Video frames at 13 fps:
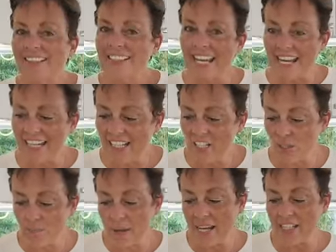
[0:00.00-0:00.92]

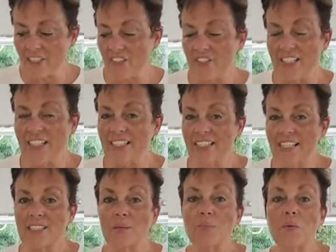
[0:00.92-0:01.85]
Danish Pastries,
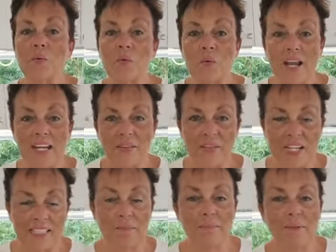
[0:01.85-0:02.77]
some great
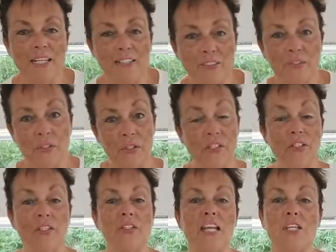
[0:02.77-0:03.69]
recipes on
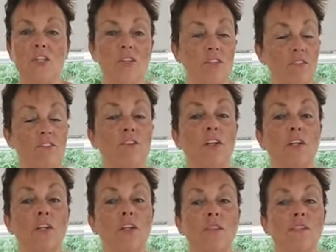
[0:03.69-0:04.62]
Cookidoo that you can follow,